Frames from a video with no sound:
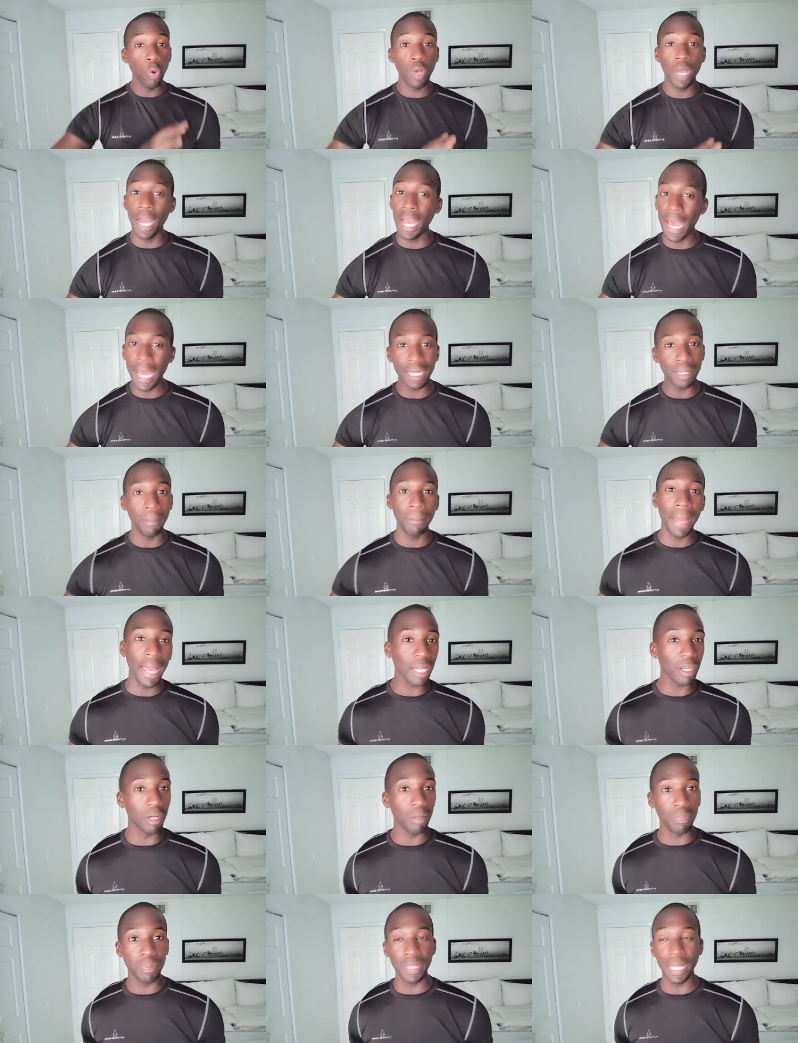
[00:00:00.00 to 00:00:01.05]
kind of
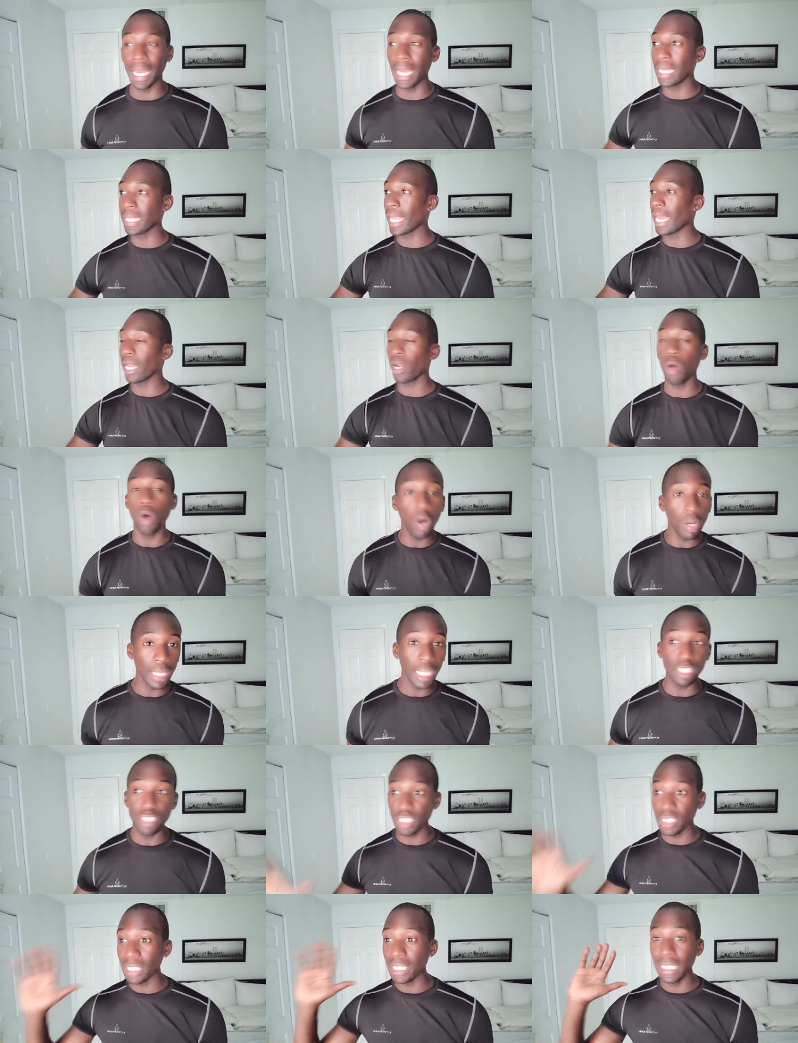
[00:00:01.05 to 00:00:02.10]
backup plan at all. They
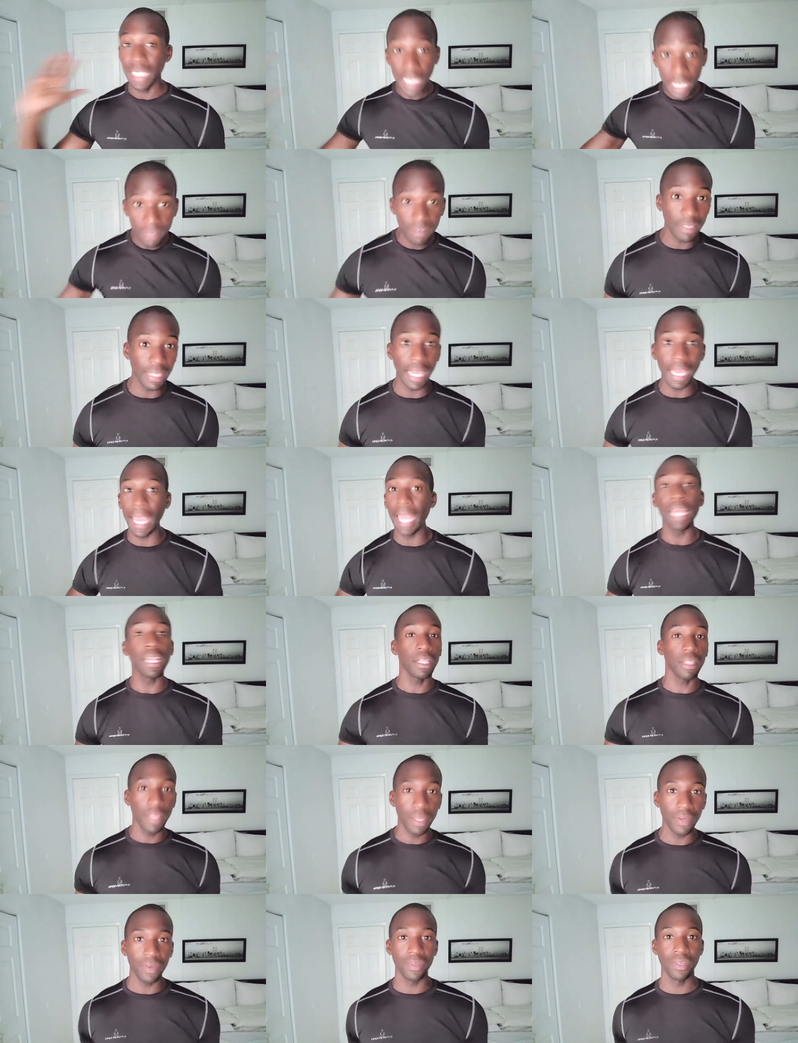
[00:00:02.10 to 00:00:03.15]
just leave because they hate it
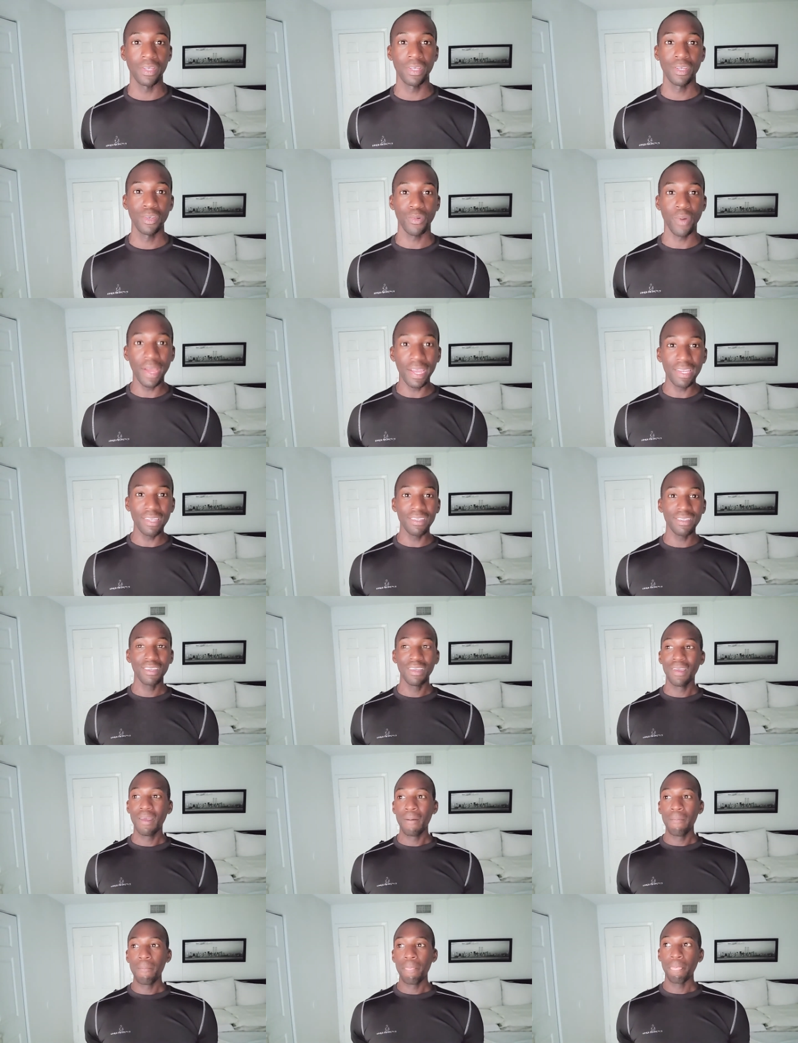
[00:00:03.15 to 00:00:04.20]
there, right?
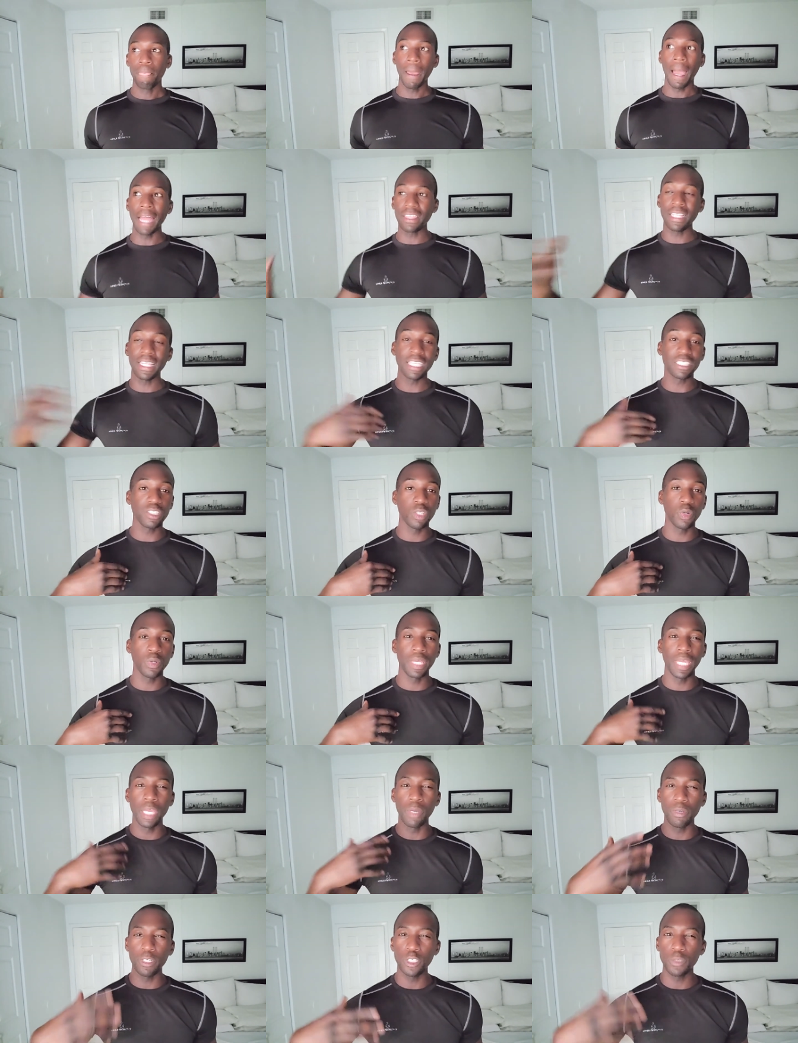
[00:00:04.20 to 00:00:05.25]
I think that's a little
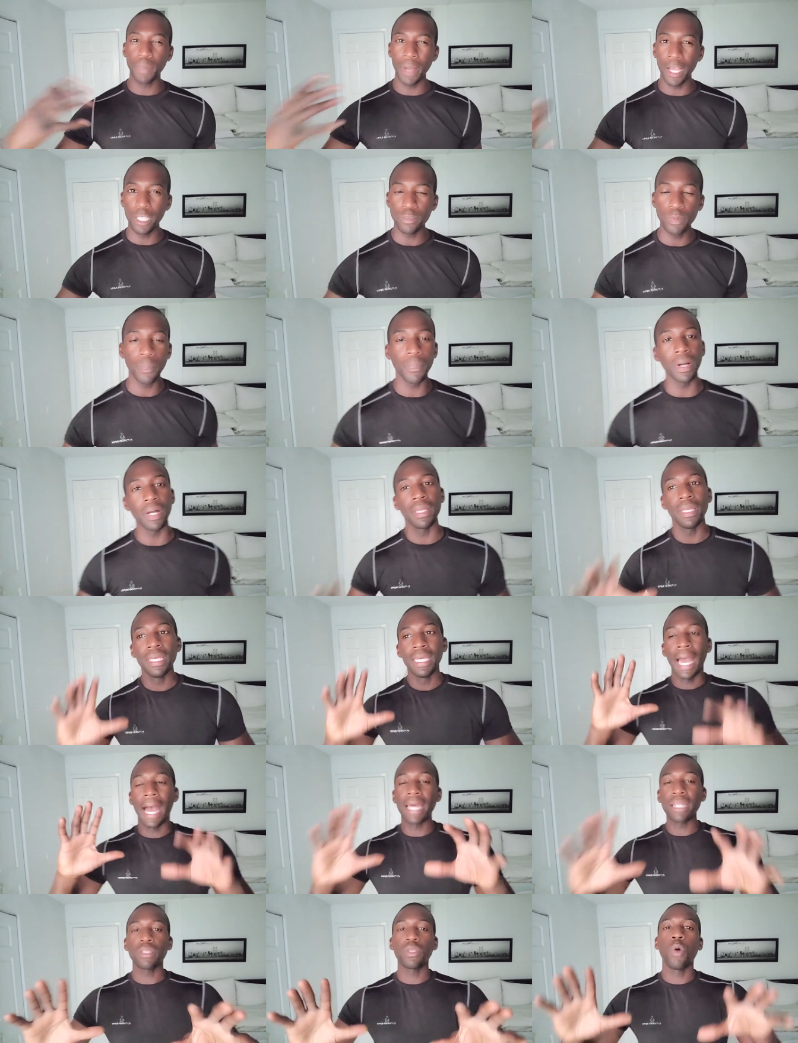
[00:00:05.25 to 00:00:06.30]
irresponsible, but
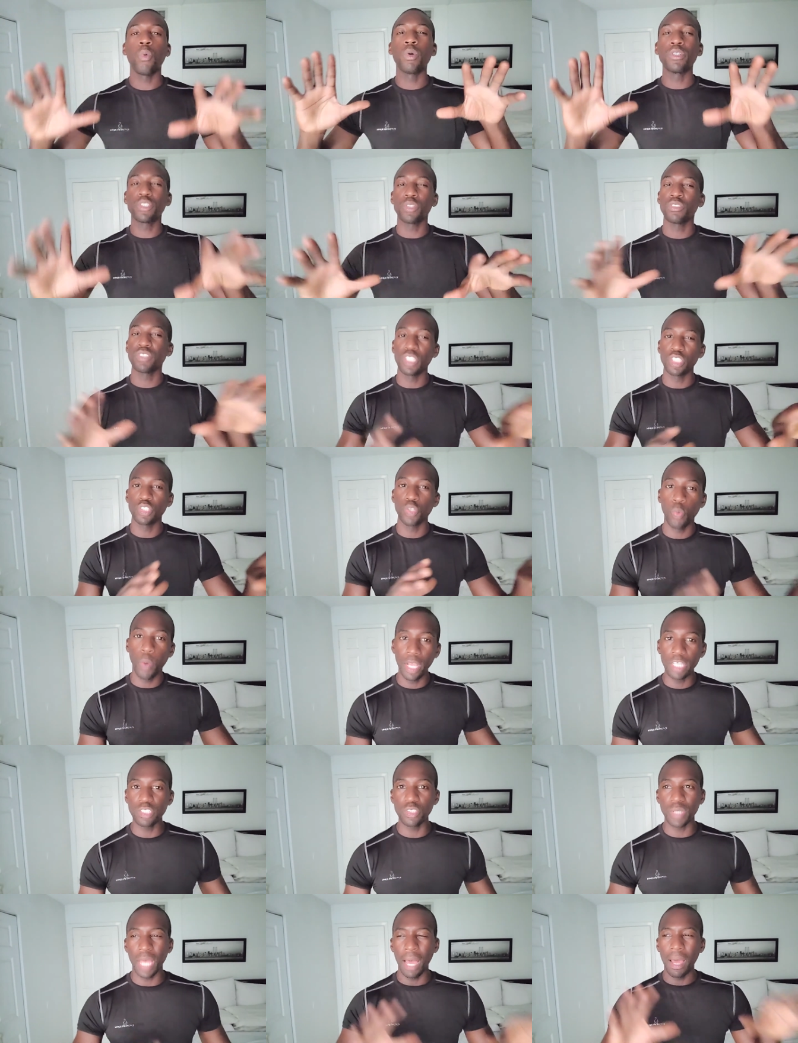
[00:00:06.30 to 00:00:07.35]
I don't know what's your
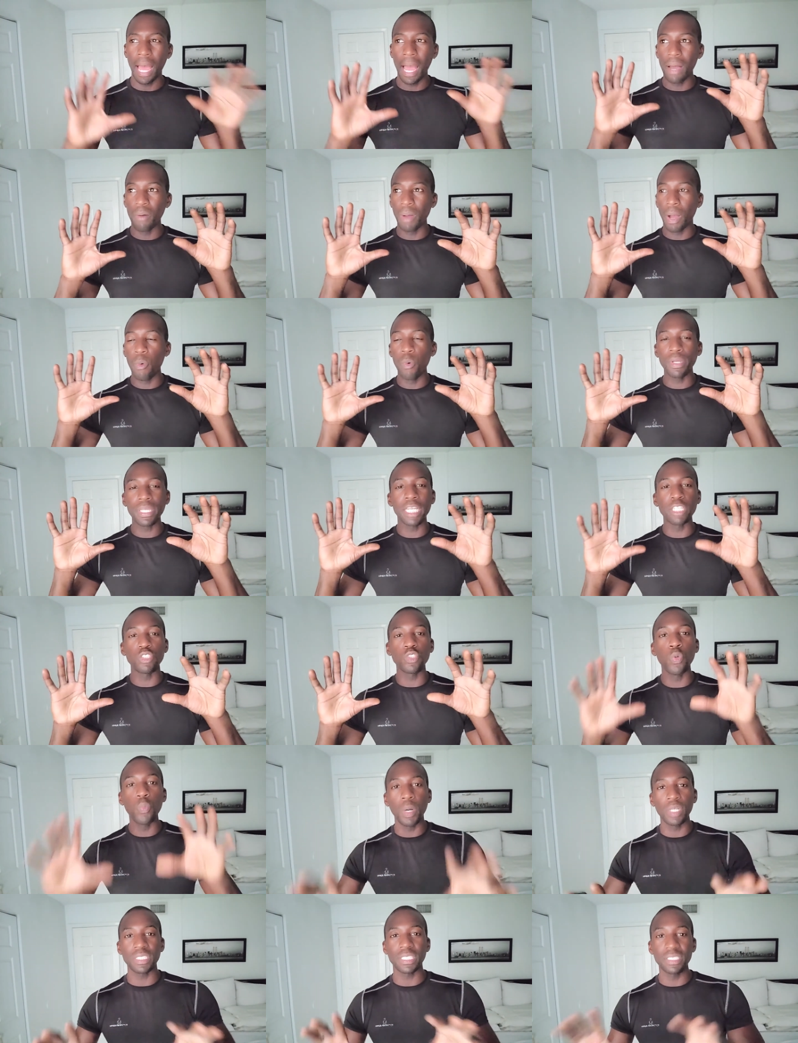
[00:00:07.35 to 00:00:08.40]
situation. I, I, I won't get too
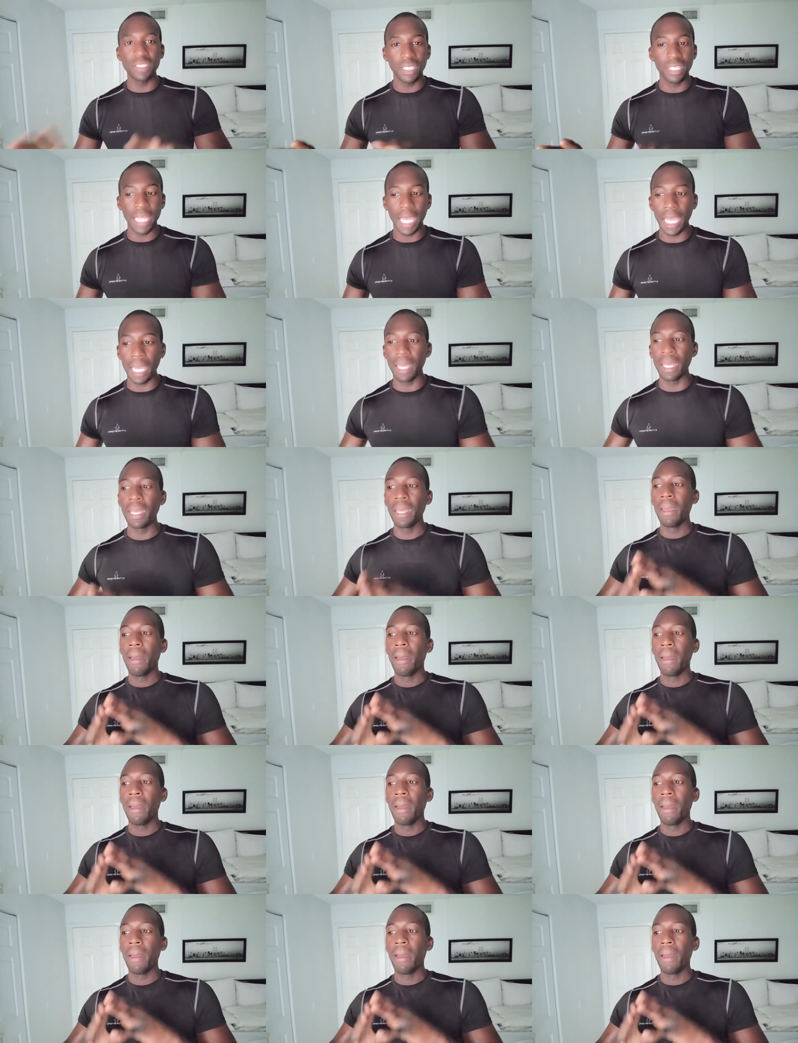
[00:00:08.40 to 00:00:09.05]
much into that,